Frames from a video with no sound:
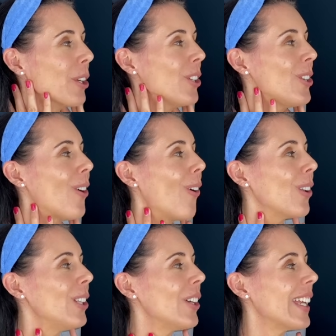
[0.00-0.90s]
We're
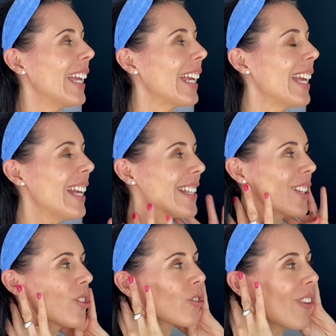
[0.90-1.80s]
not looking
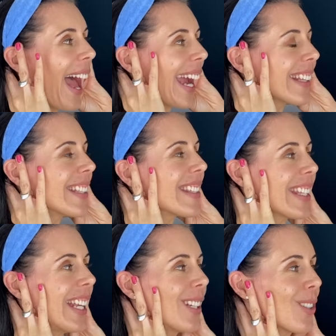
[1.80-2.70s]
to drag the
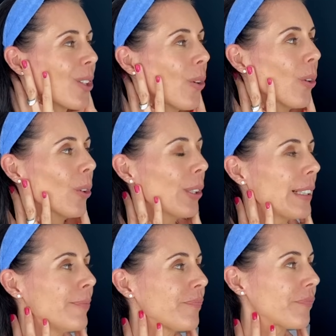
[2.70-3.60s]
skin at all